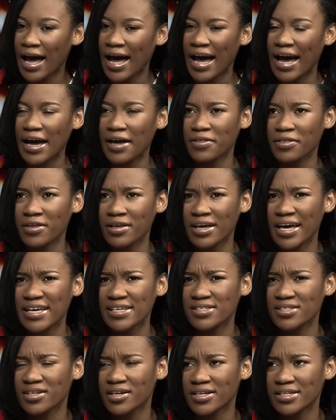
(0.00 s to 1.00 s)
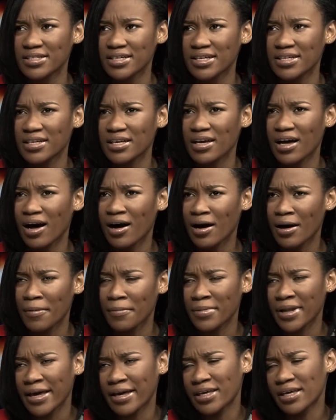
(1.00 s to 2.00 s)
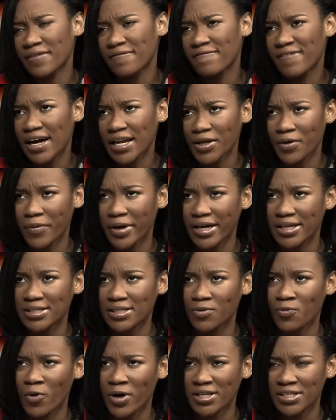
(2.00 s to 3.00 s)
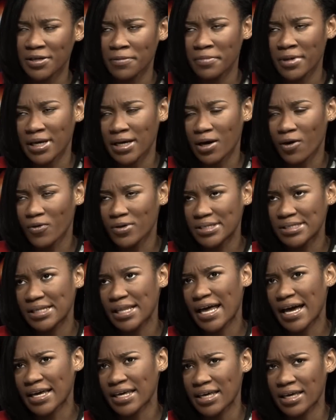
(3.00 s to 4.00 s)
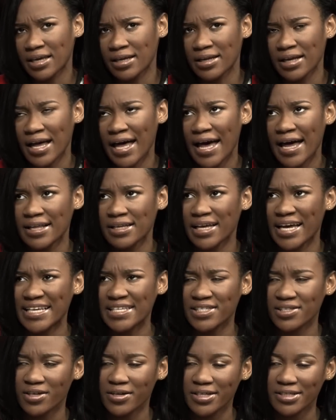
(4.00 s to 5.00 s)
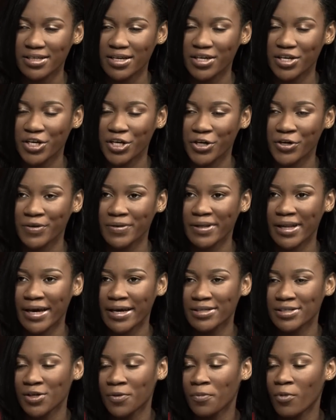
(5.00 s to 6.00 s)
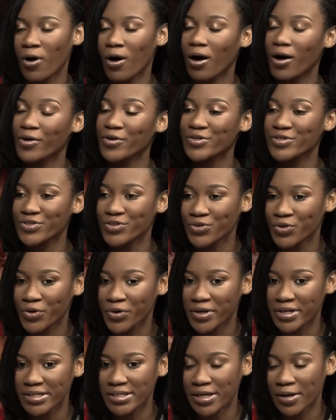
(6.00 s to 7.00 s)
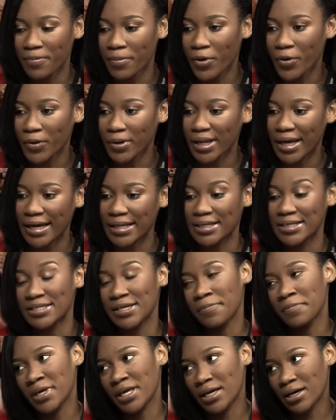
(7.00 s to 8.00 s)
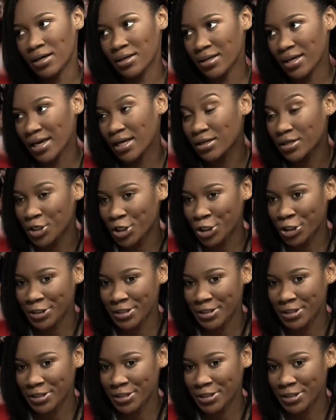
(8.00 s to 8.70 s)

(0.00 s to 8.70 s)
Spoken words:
I think I started like evaluating what Jamaica was lacking, and I started hearing like some horror stories about like the Jamaican healthcare